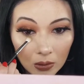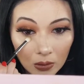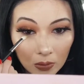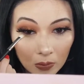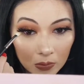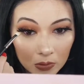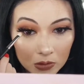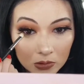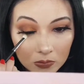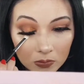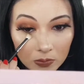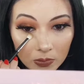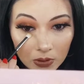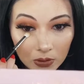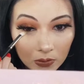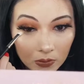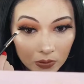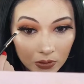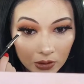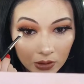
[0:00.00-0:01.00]
And just
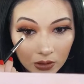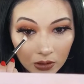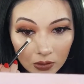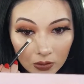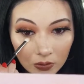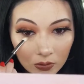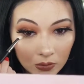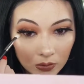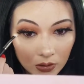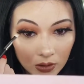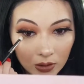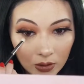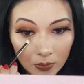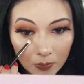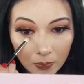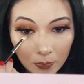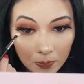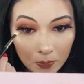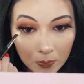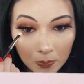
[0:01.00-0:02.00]
build that color up.
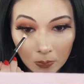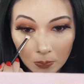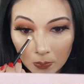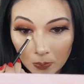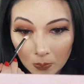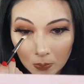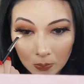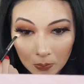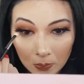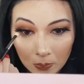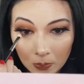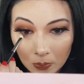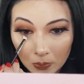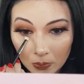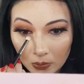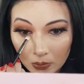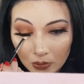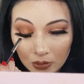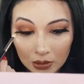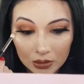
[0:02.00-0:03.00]

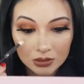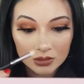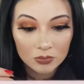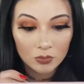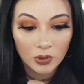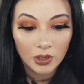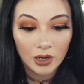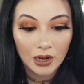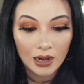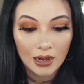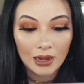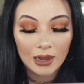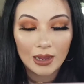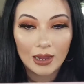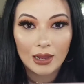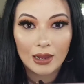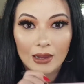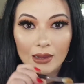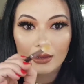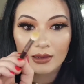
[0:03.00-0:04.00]
And where I
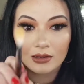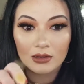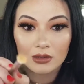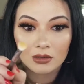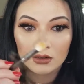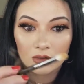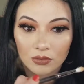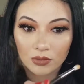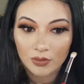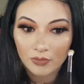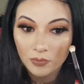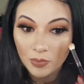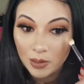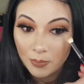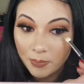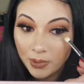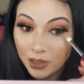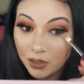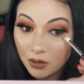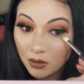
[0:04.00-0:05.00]
had to leave my
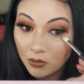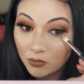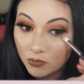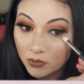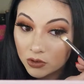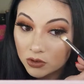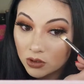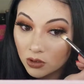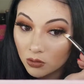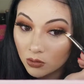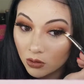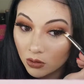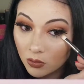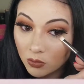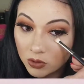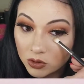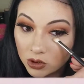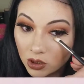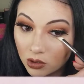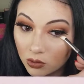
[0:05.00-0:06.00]
bake on for so long,
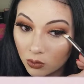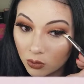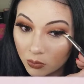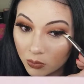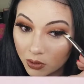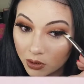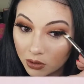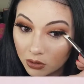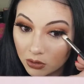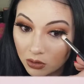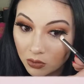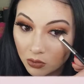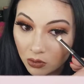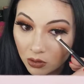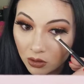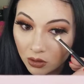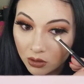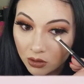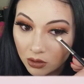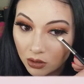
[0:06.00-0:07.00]
which I normally do
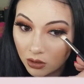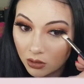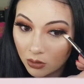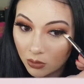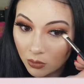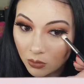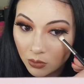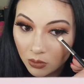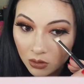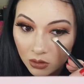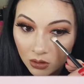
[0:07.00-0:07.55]
not do,